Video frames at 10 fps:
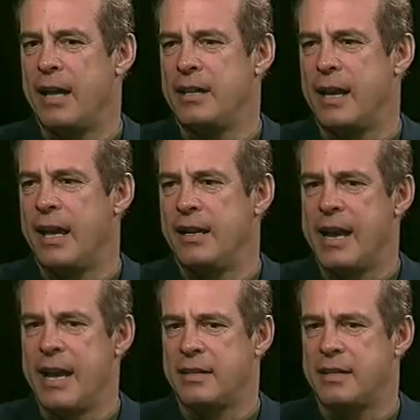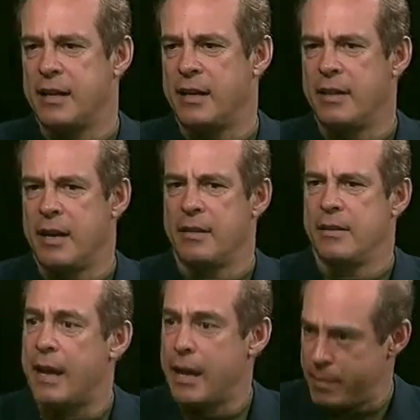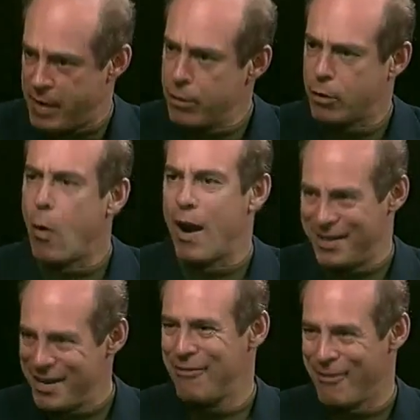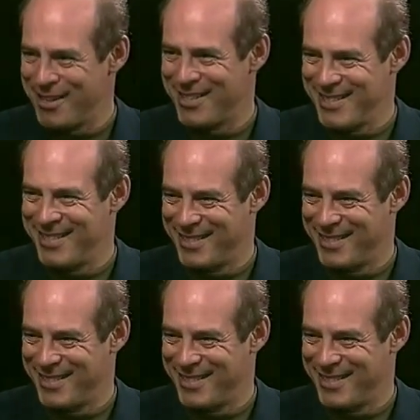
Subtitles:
And yet they appear quite different.